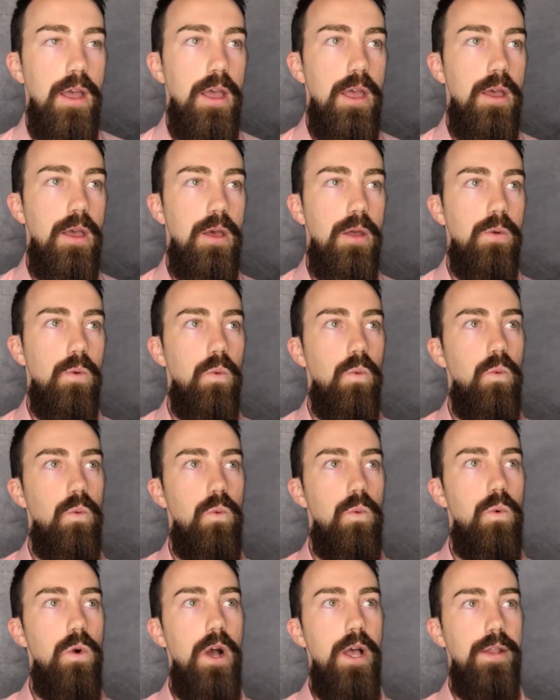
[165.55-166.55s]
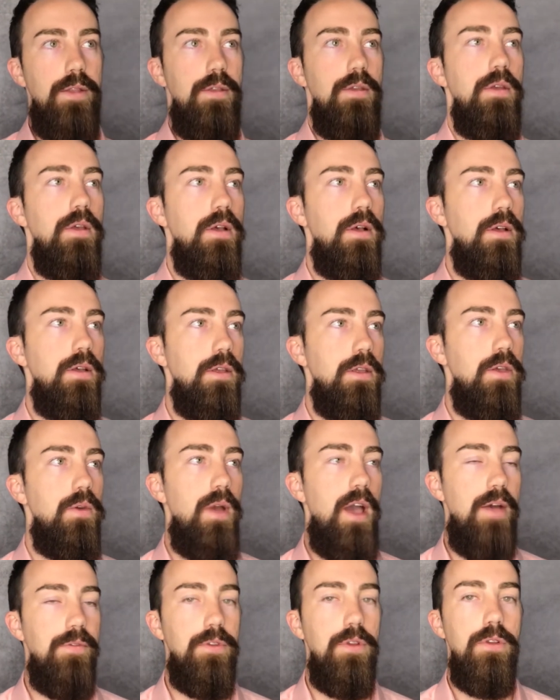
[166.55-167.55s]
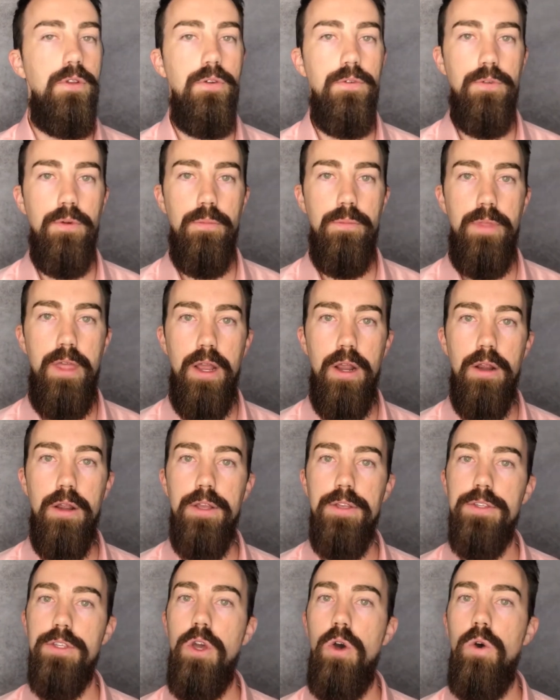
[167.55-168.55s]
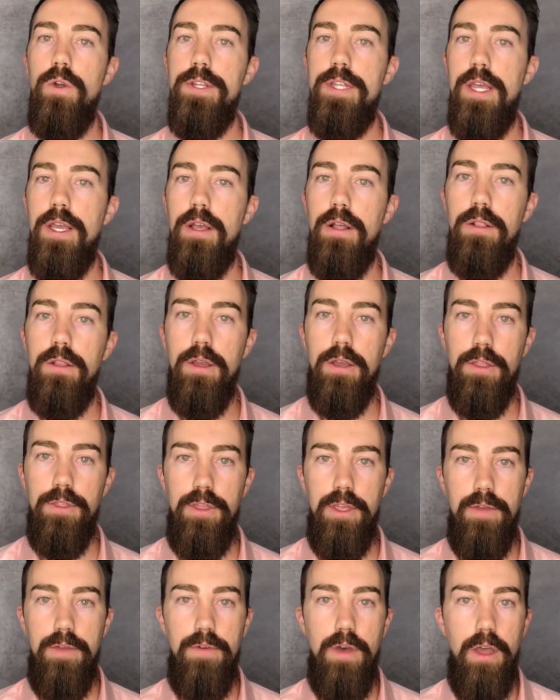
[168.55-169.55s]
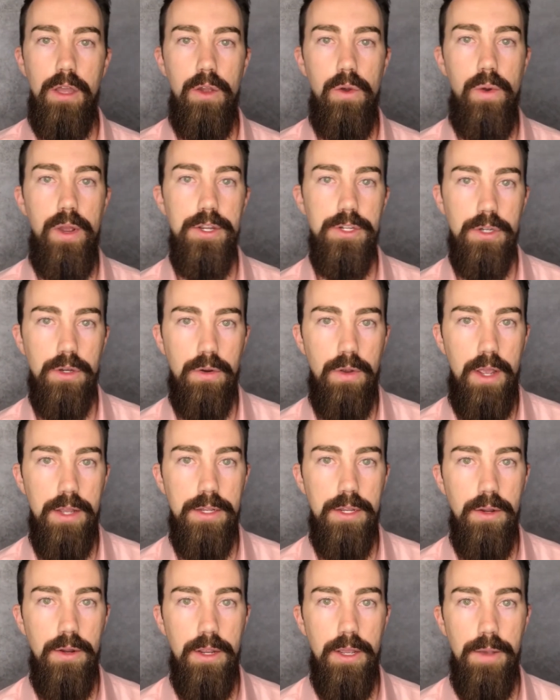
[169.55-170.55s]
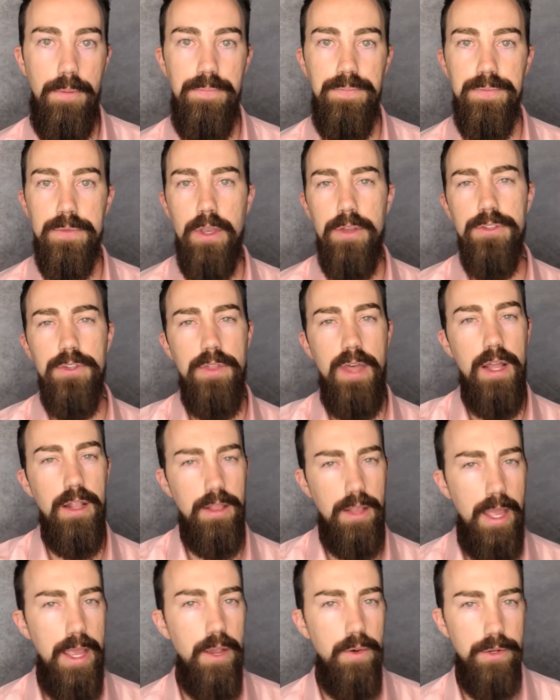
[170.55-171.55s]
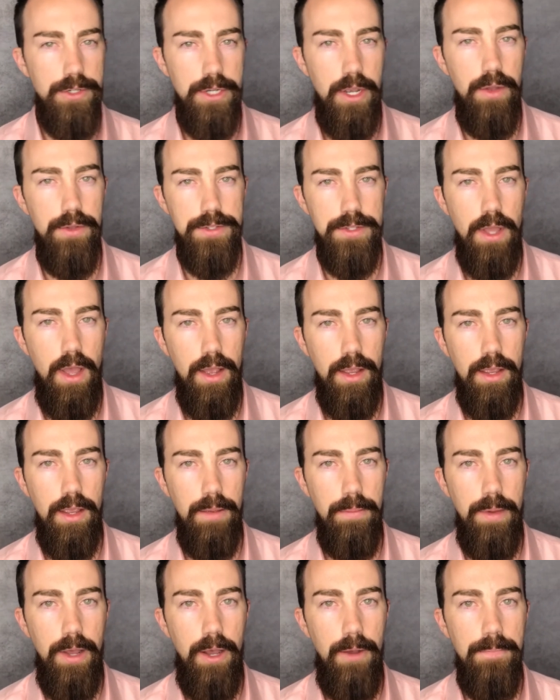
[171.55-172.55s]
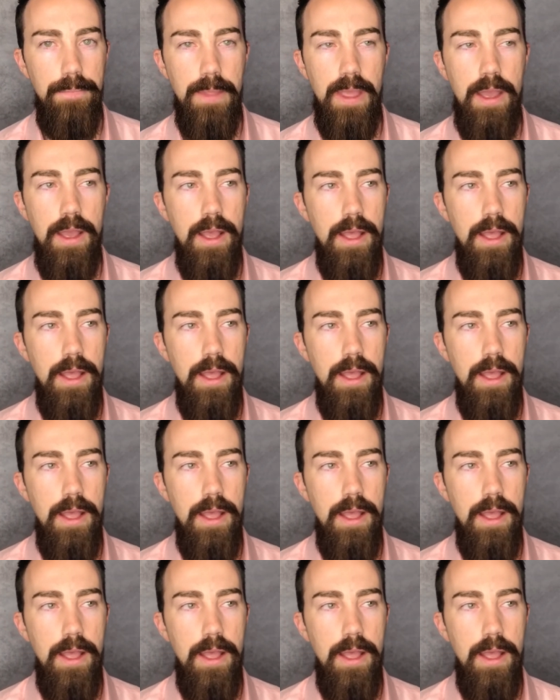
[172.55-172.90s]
And what you have to do from there is go and take a look at the evaluation criteria. So that language I was talking about,